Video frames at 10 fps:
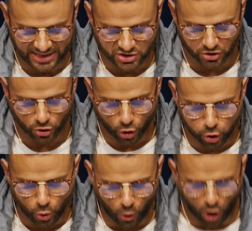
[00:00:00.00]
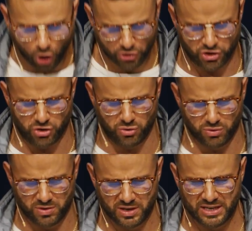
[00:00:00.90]
answered, "Who are you,
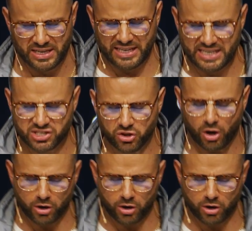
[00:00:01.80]
Esau